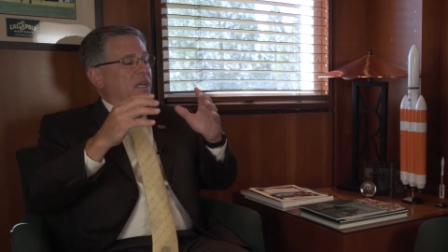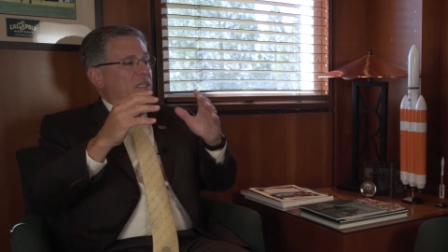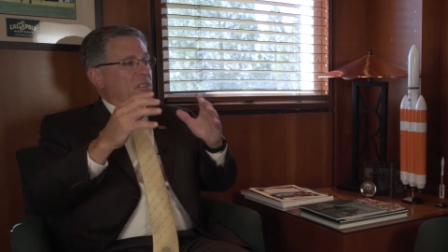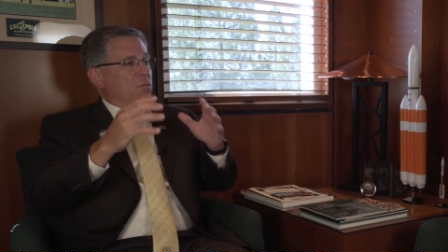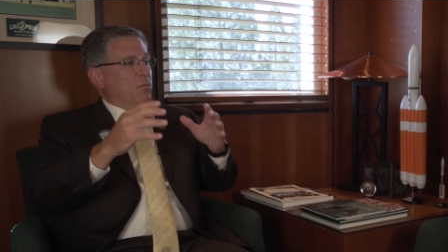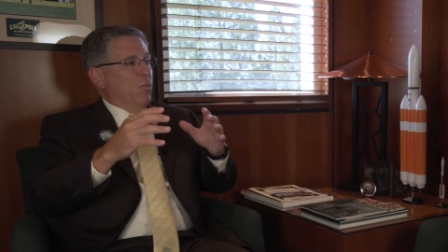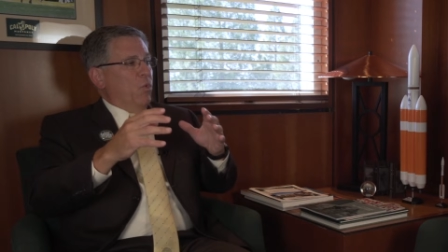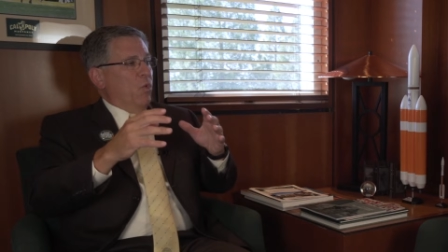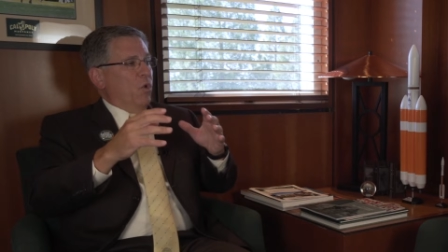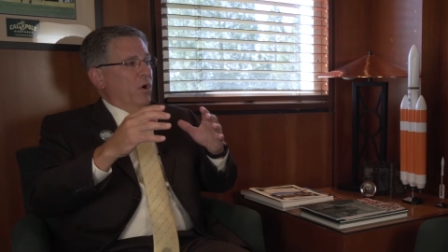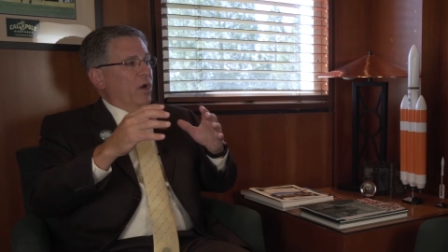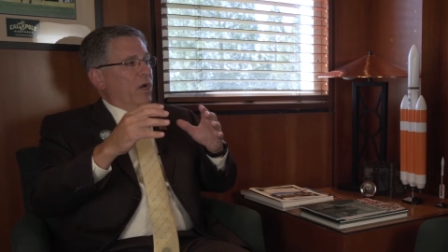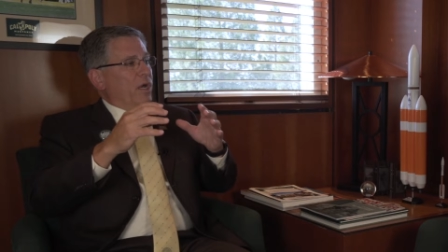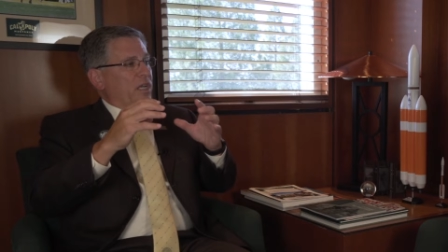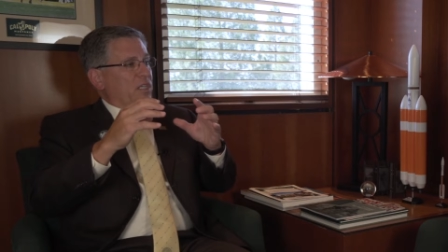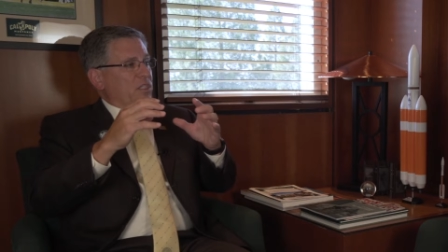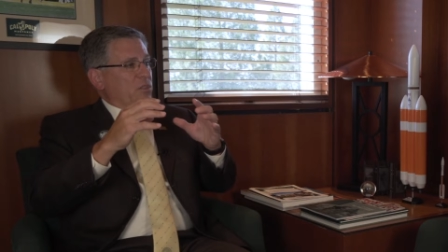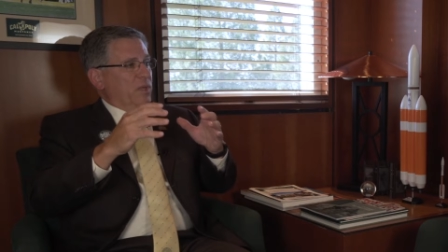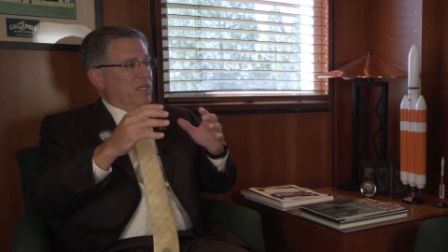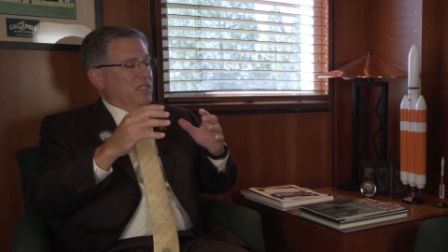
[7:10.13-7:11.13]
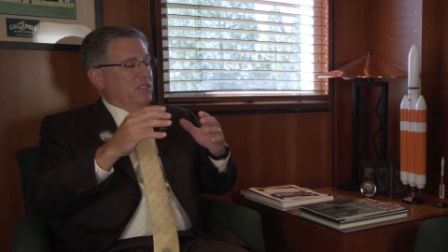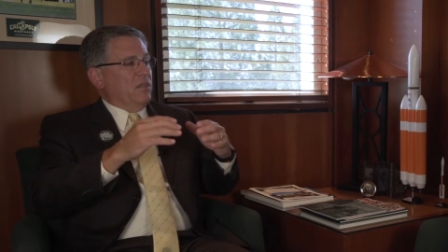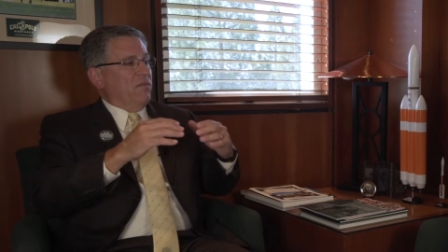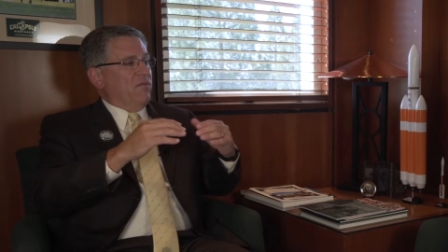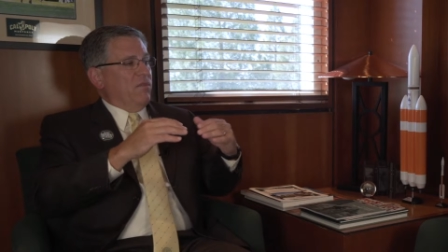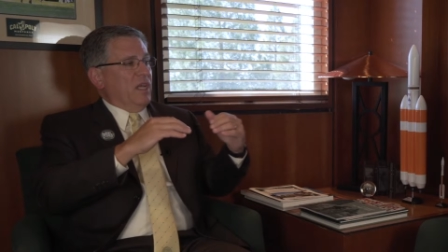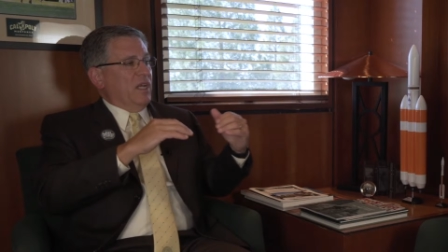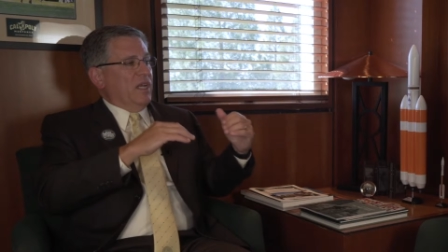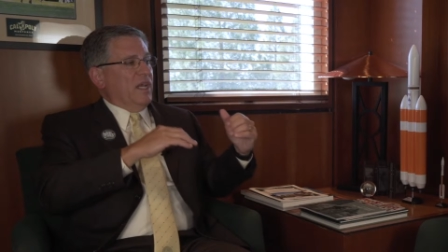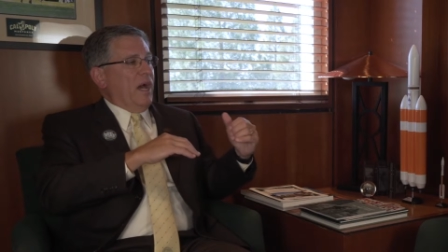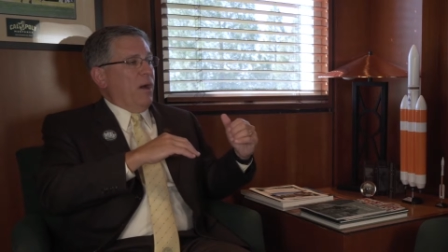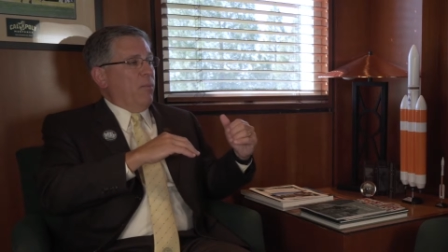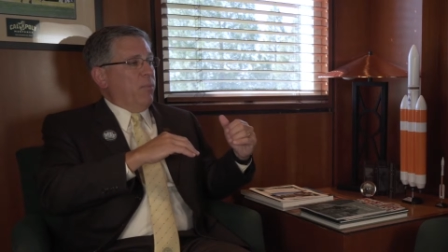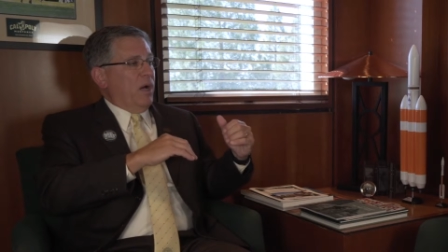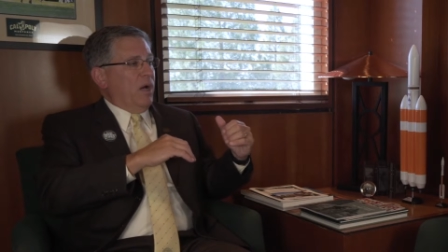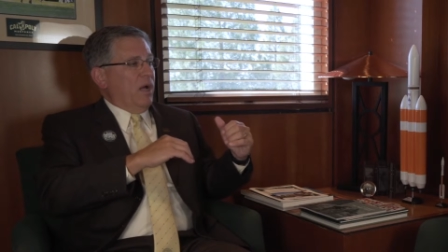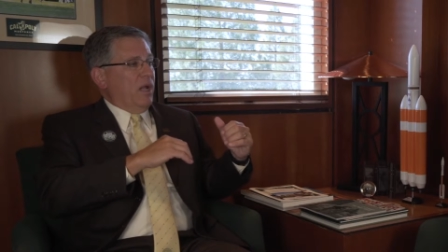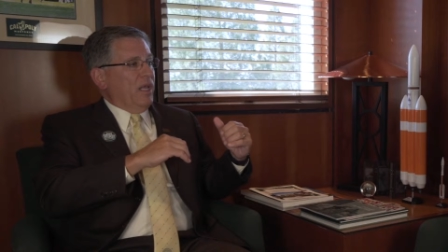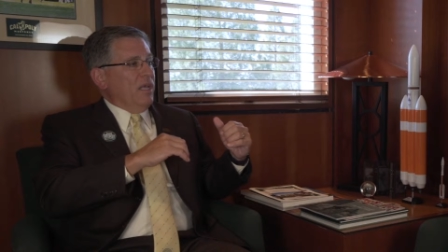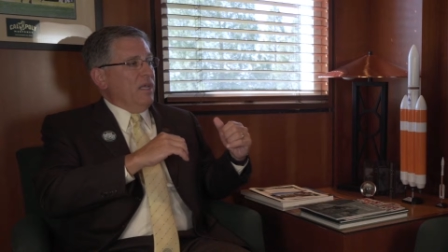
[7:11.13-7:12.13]
is more expensive than Cal
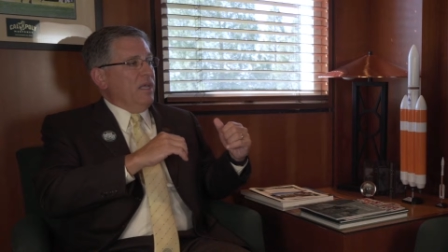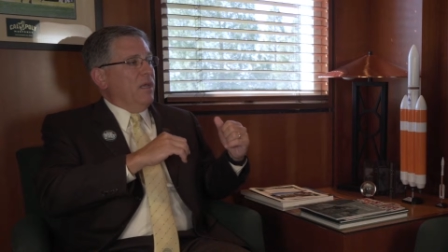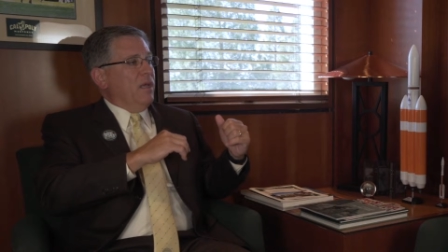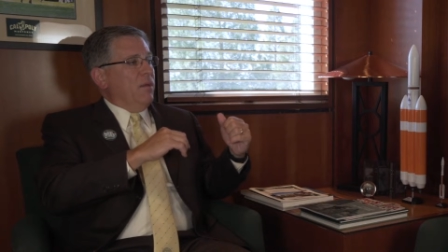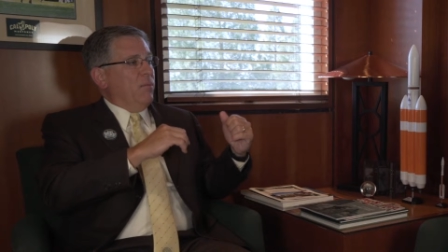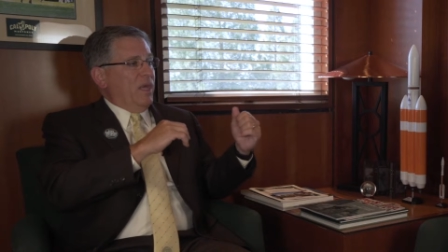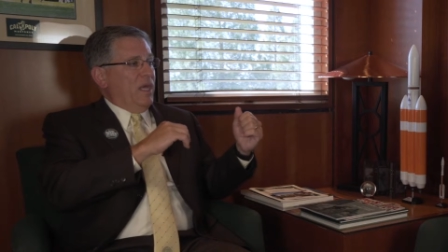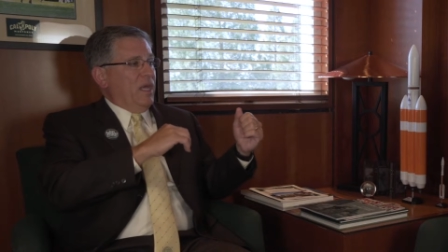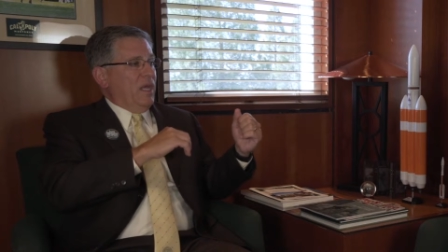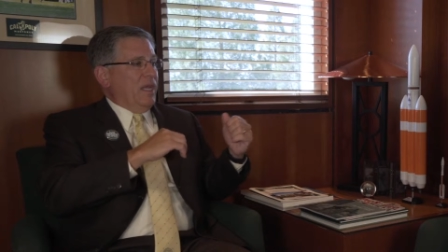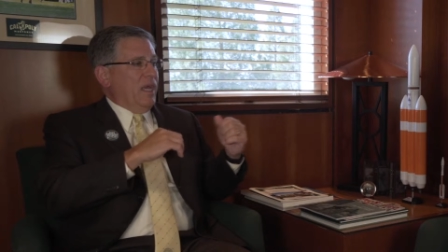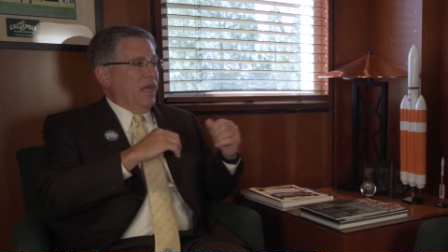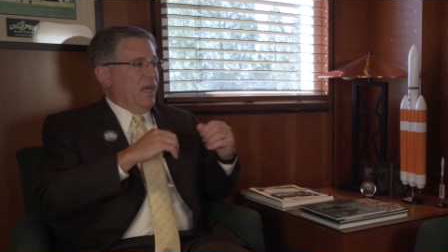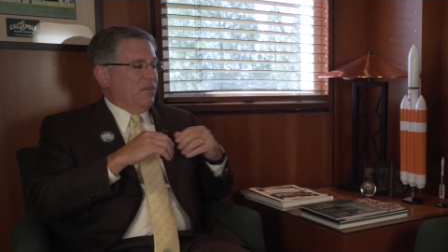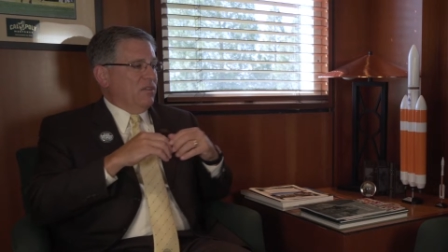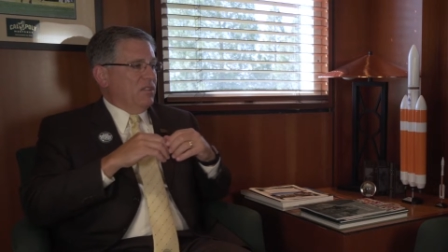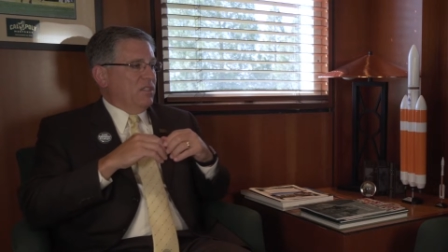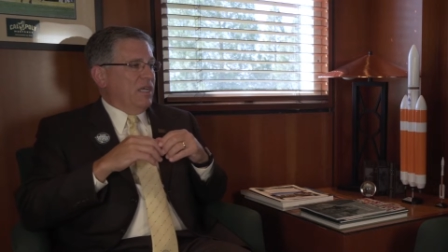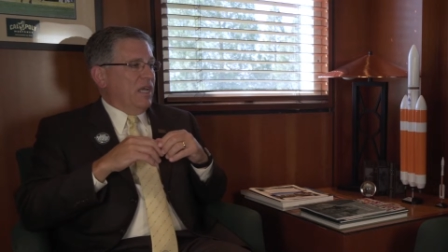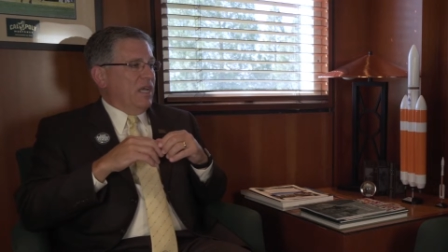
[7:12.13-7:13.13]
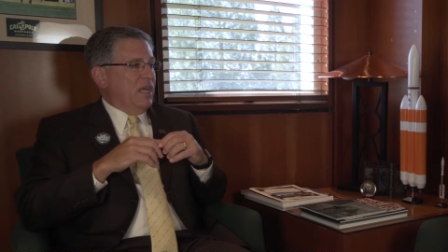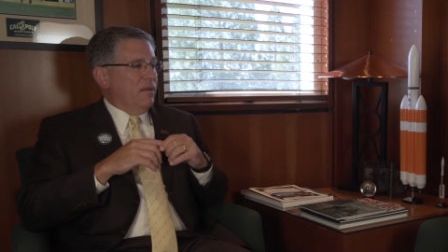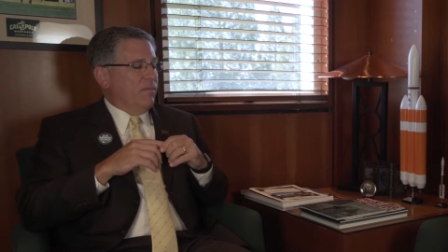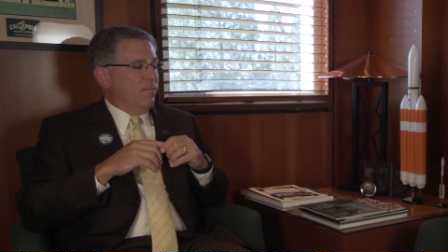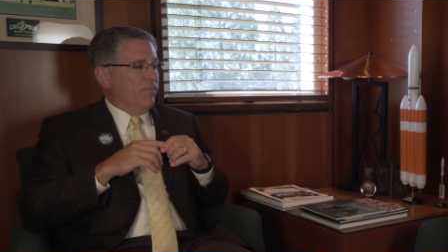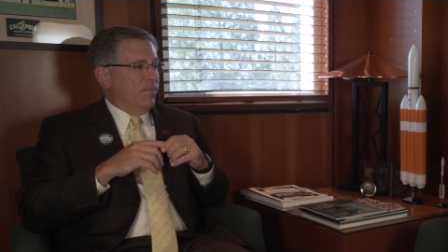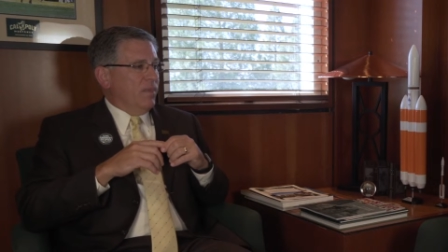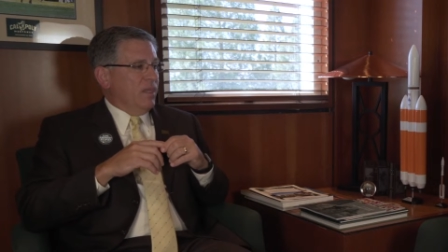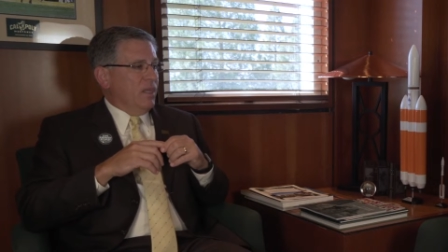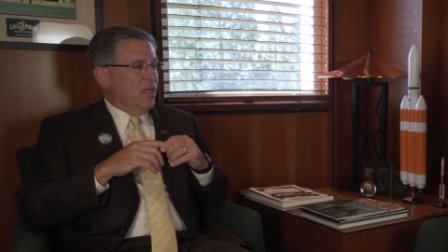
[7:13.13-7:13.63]
Poly paying out of state.